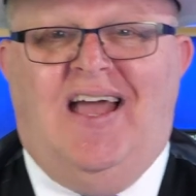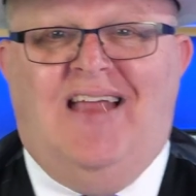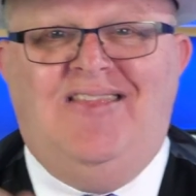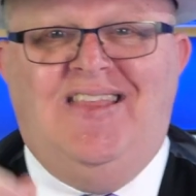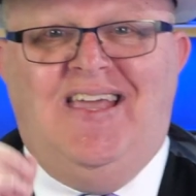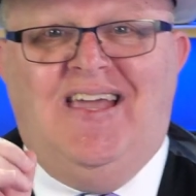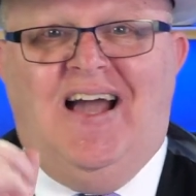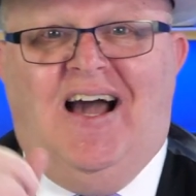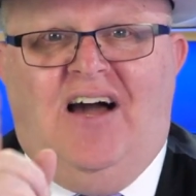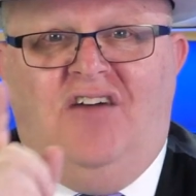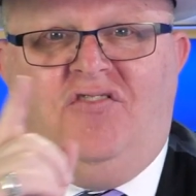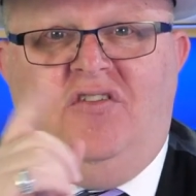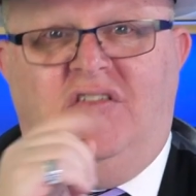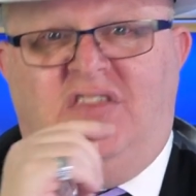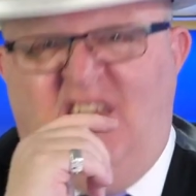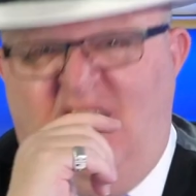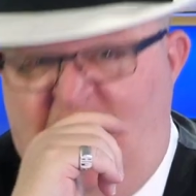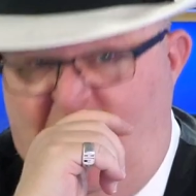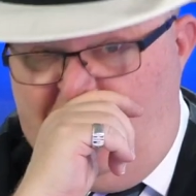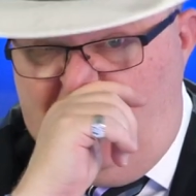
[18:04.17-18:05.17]
And the other
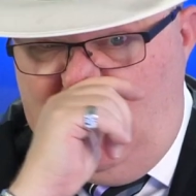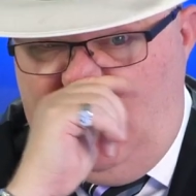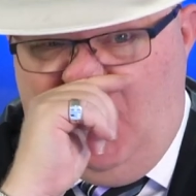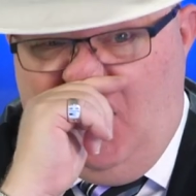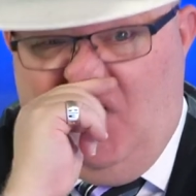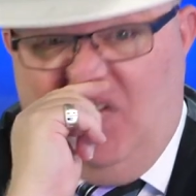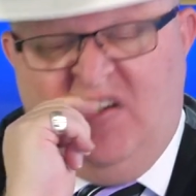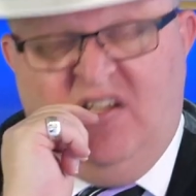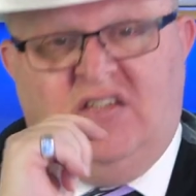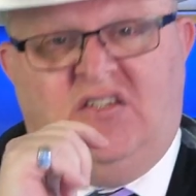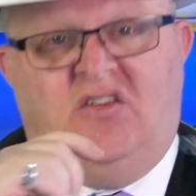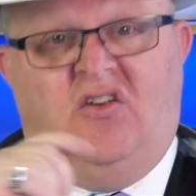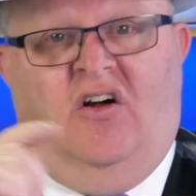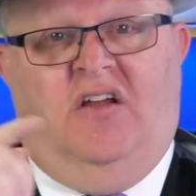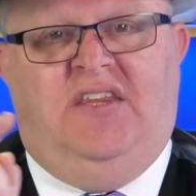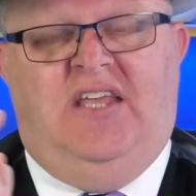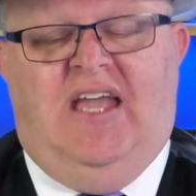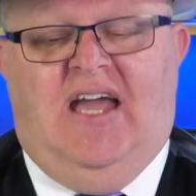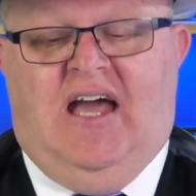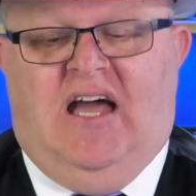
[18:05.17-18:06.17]
thing that we noticed
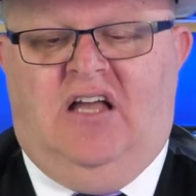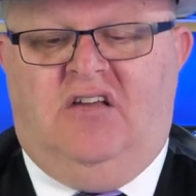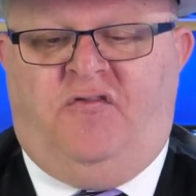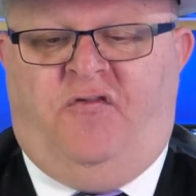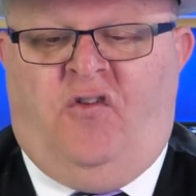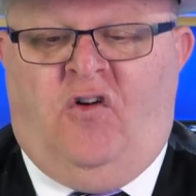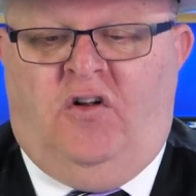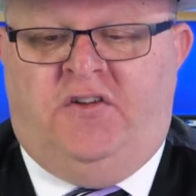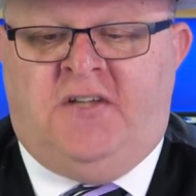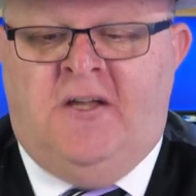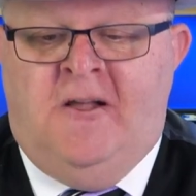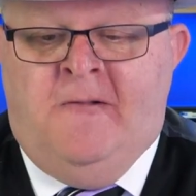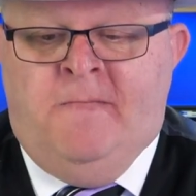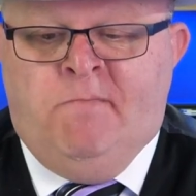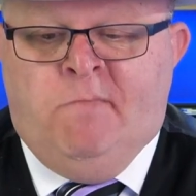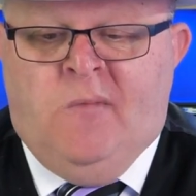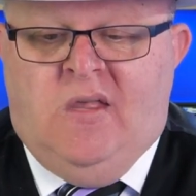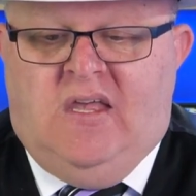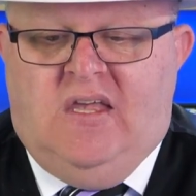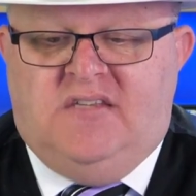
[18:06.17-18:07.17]
on the asphalt
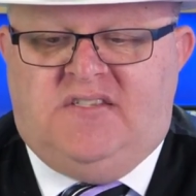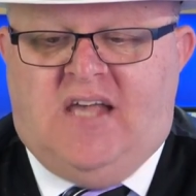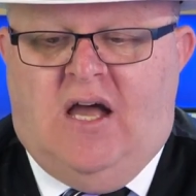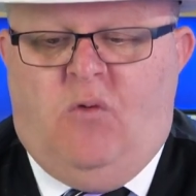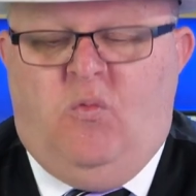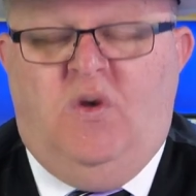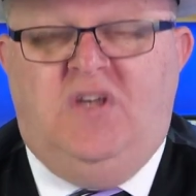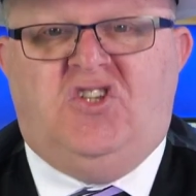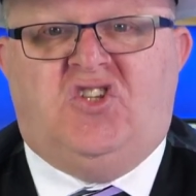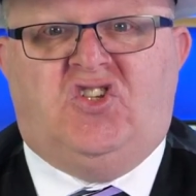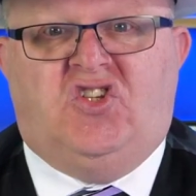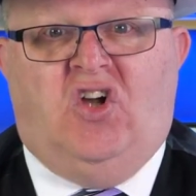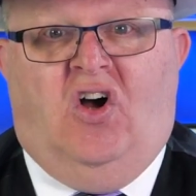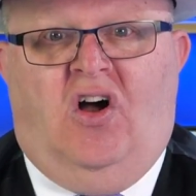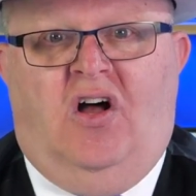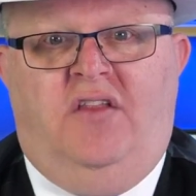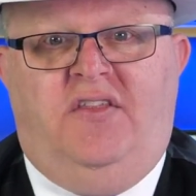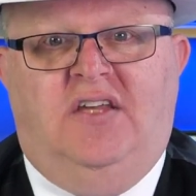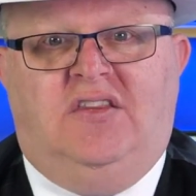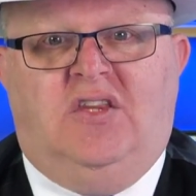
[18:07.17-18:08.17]
is that we
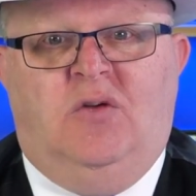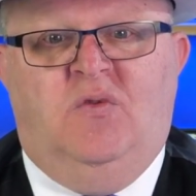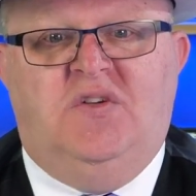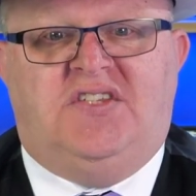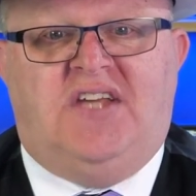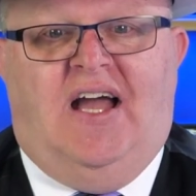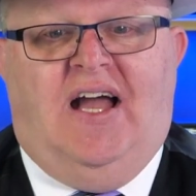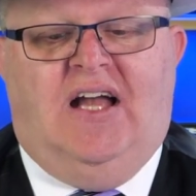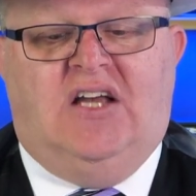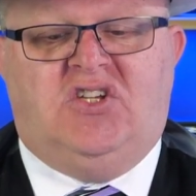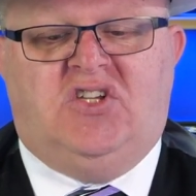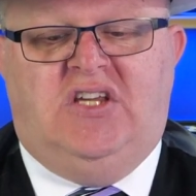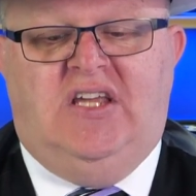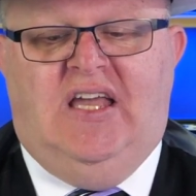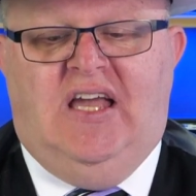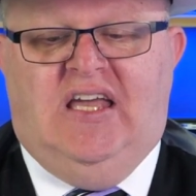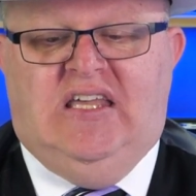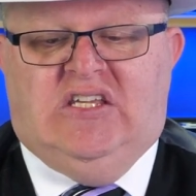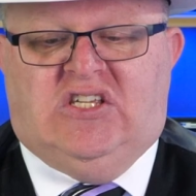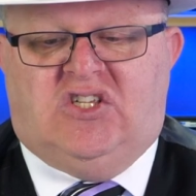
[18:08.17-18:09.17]
saw that there was
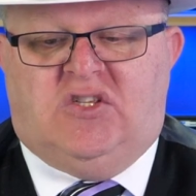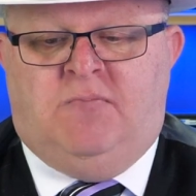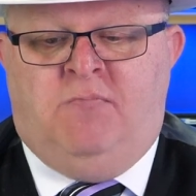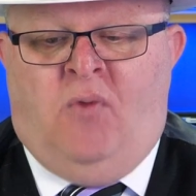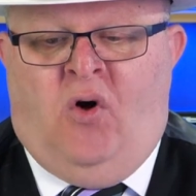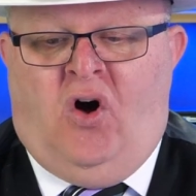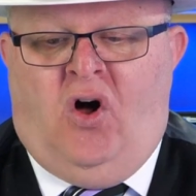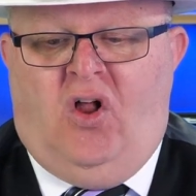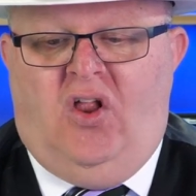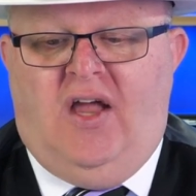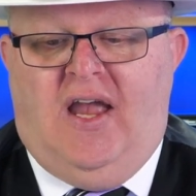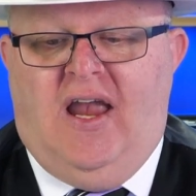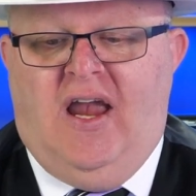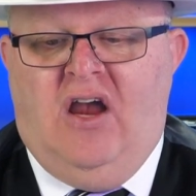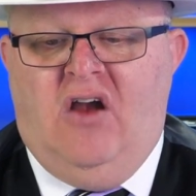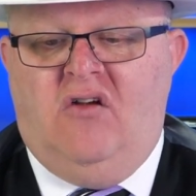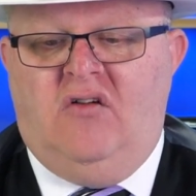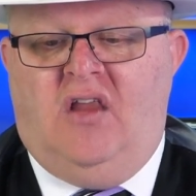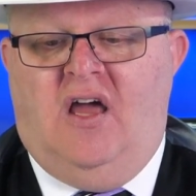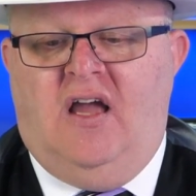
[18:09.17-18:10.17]
actually a small
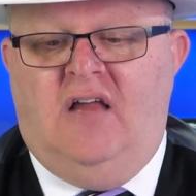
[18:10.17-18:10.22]
hairline